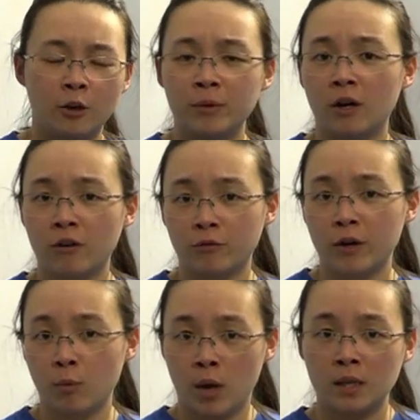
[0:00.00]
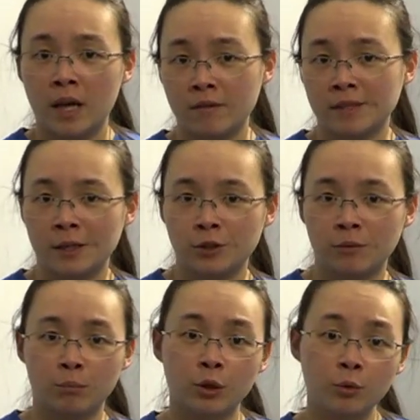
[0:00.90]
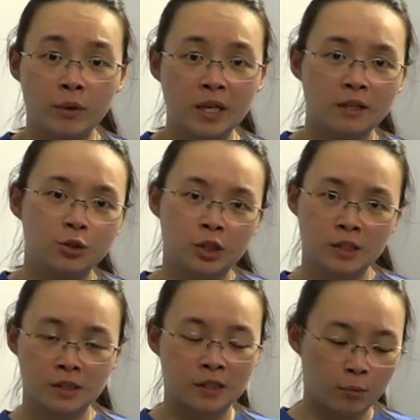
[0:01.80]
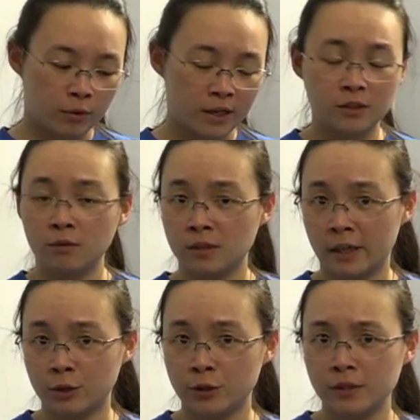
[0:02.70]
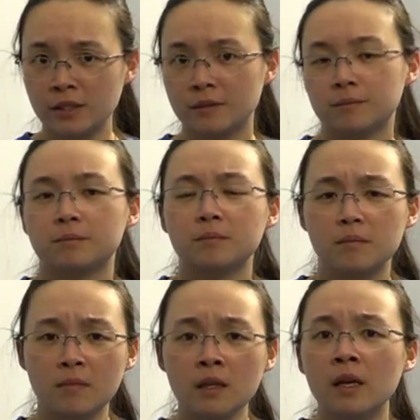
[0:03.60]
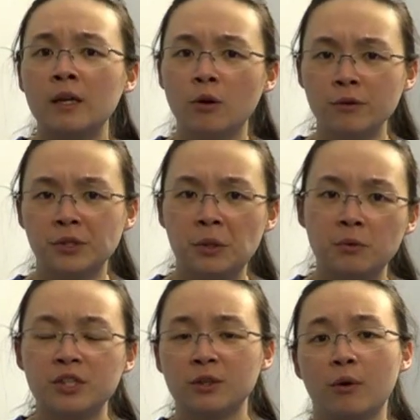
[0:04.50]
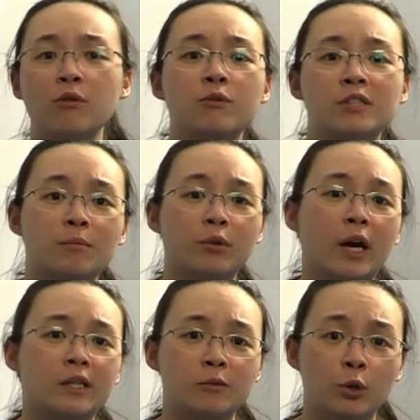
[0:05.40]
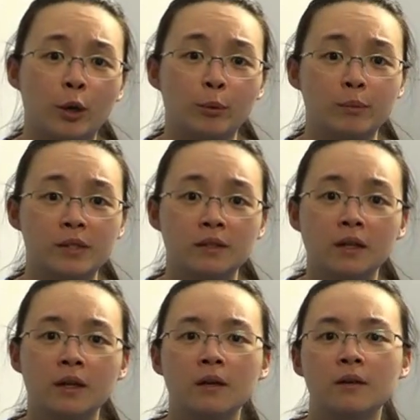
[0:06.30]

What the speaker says: I'll be offering one live session per week just to summarize those lectures and also to go through some practice problems.